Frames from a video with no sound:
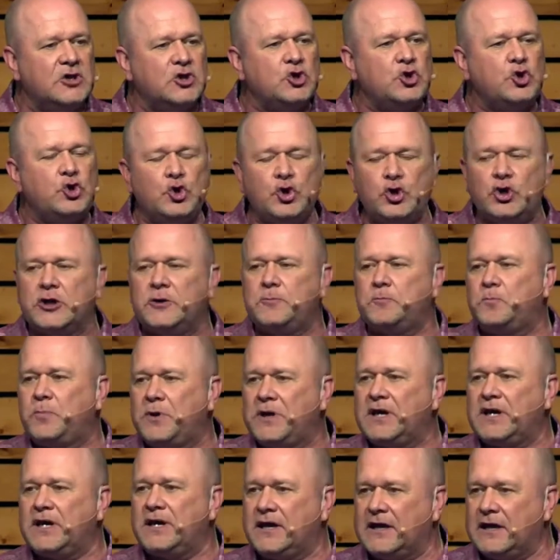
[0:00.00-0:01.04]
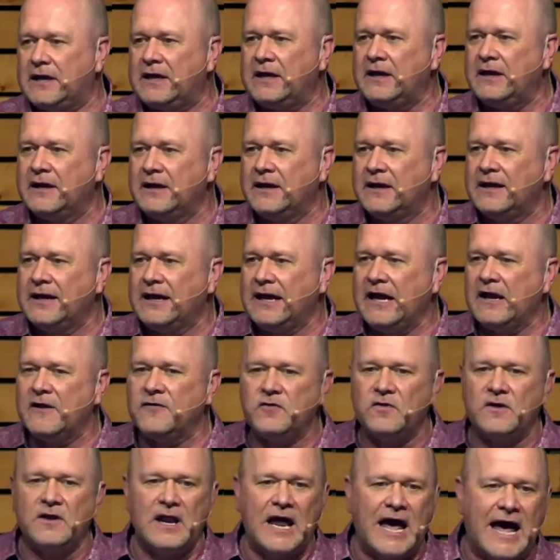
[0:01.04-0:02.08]
could be in
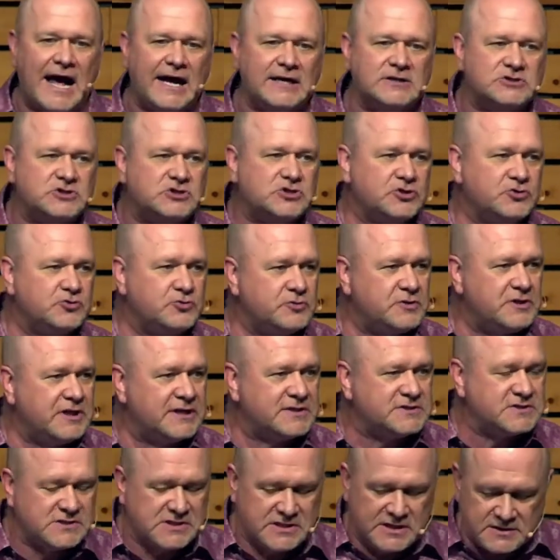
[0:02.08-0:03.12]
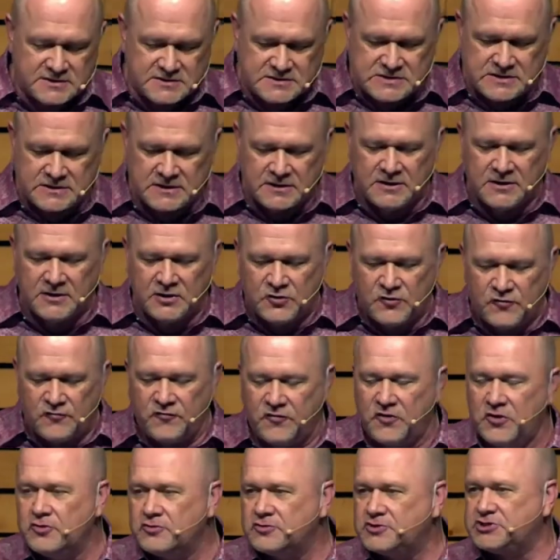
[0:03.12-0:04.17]
the not too distant
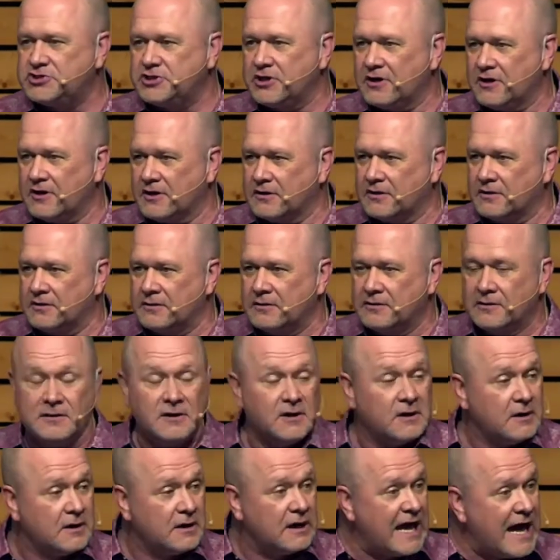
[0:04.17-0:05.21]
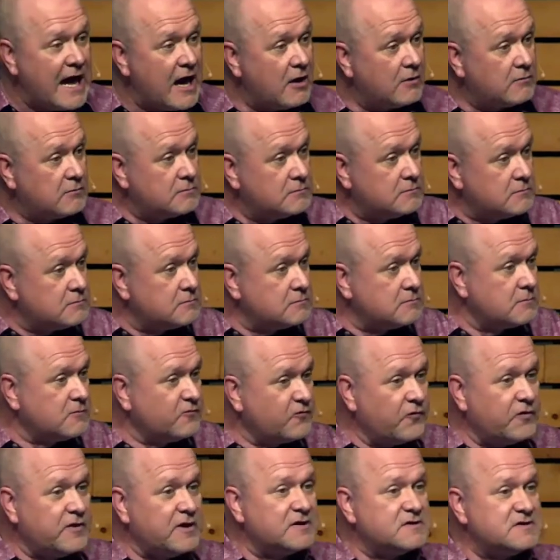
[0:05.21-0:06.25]
future. Now, for
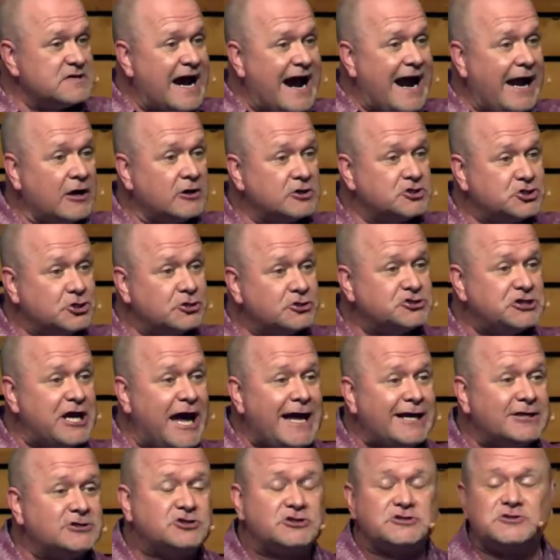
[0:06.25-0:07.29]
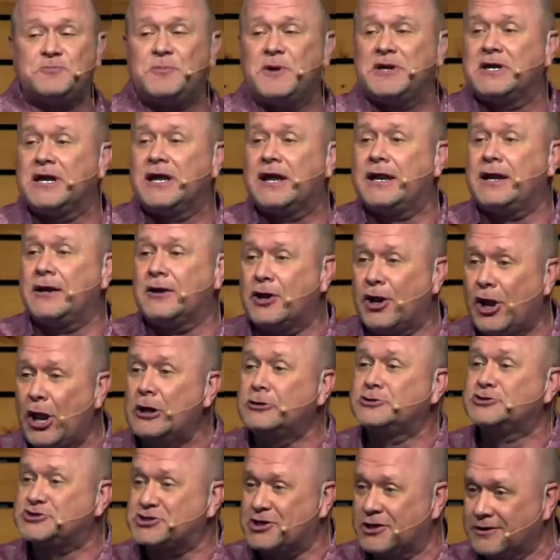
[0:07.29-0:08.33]
the entire church age, it's been getting
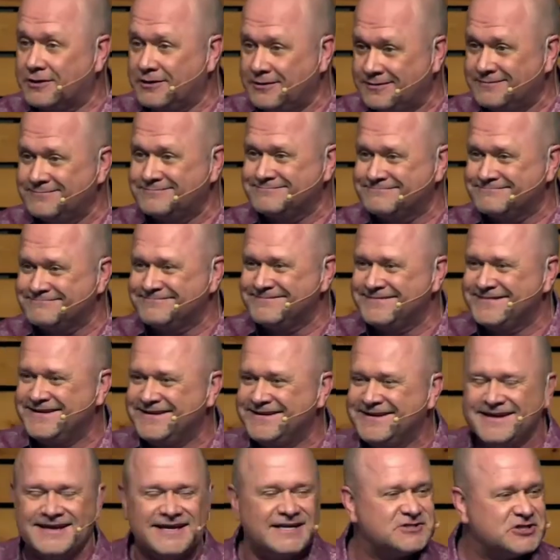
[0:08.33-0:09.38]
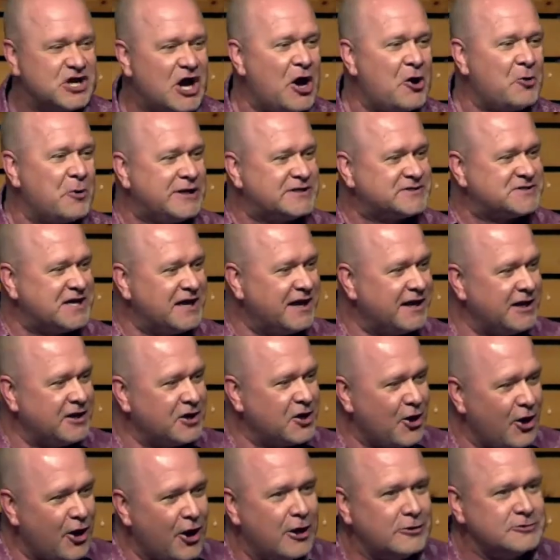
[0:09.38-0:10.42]
closer. It's always getting
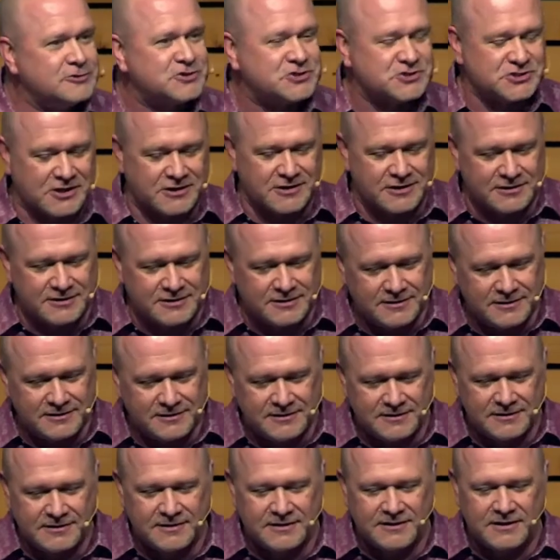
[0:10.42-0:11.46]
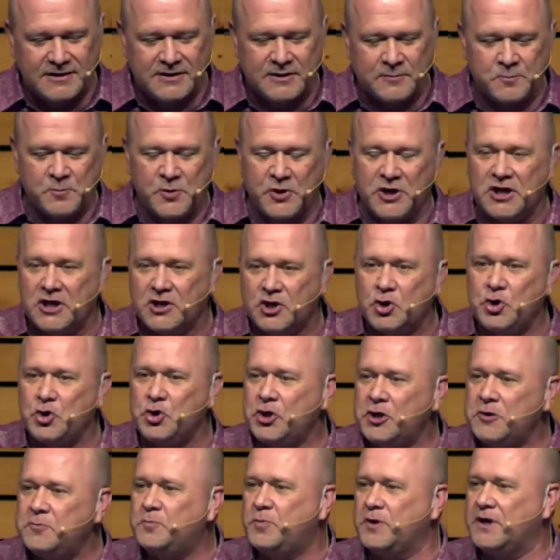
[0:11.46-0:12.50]
closer, but it
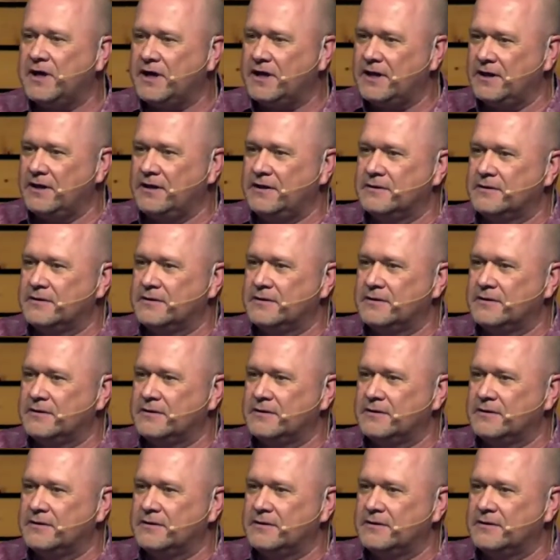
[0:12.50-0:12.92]
could be